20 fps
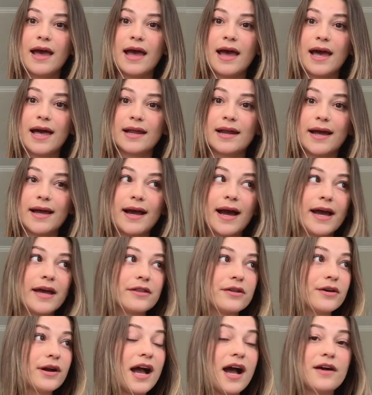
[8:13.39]
And I
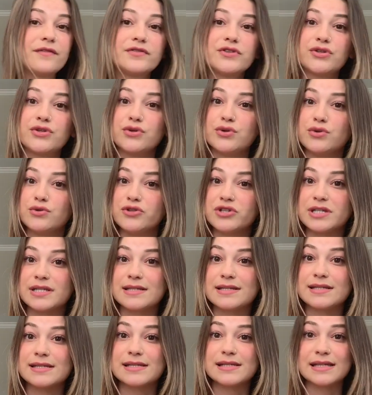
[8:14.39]
either have to
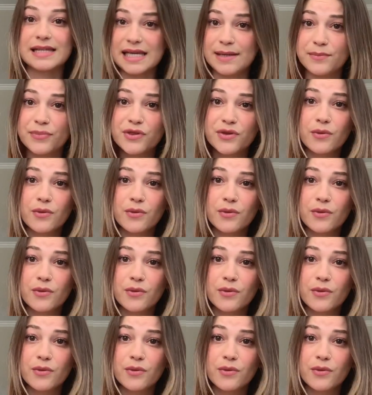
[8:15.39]
just sleep